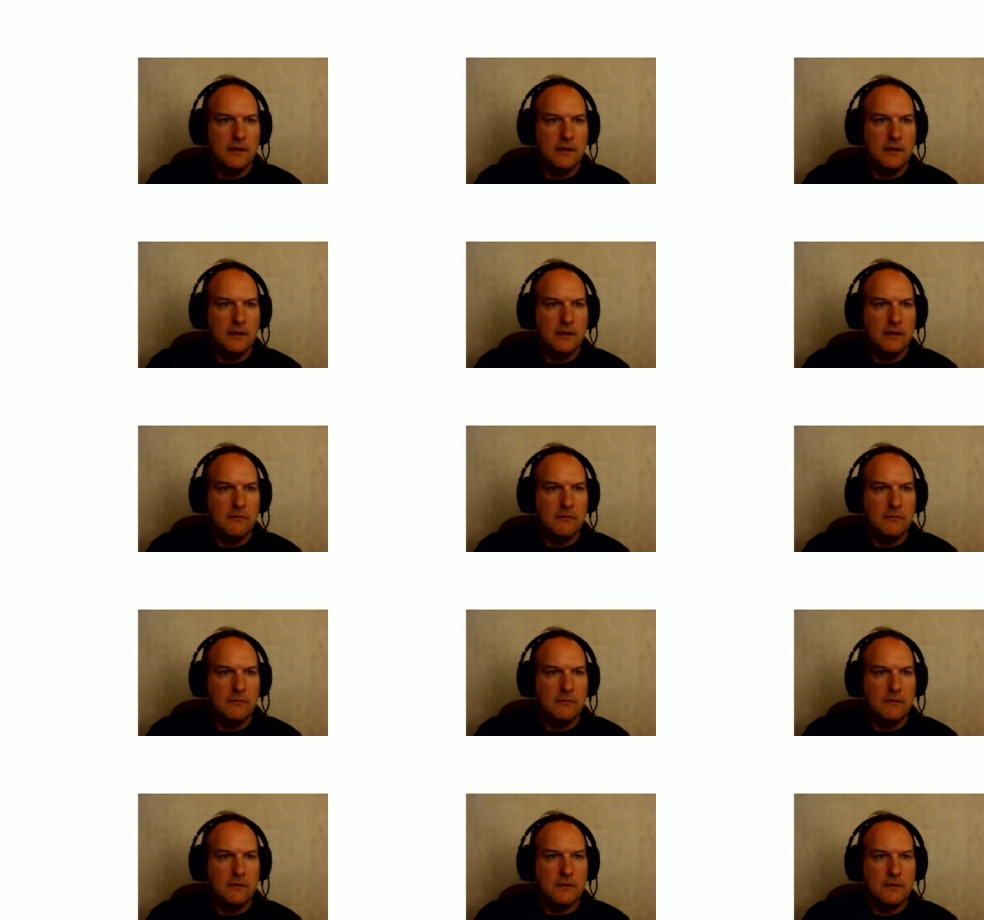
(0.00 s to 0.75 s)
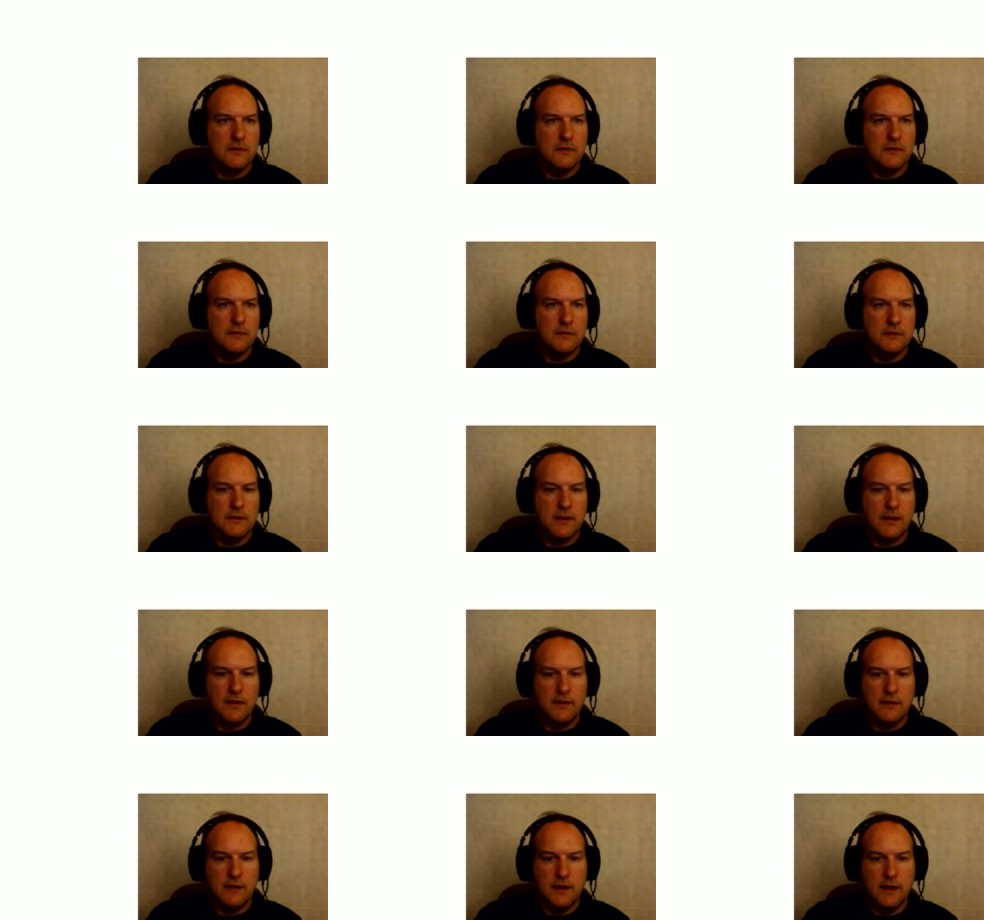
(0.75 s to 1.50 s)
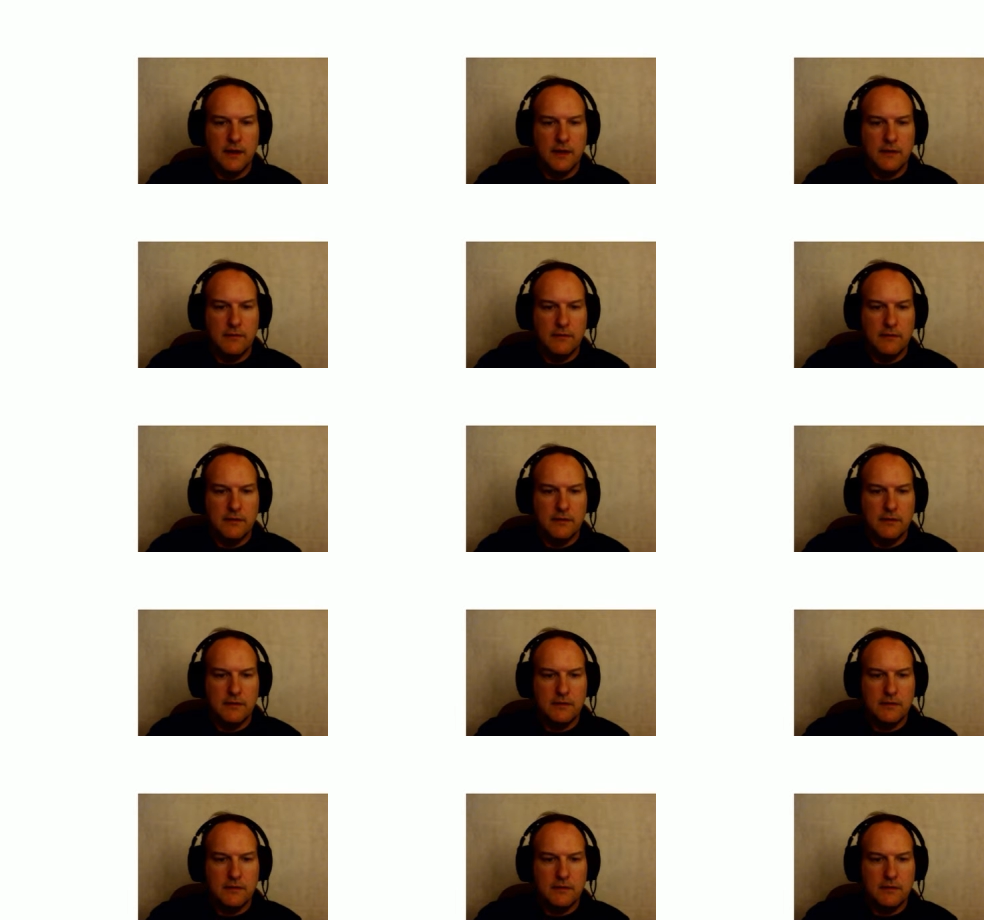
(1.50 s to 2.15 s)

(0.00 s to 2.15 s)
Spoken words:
And we'll do another loft.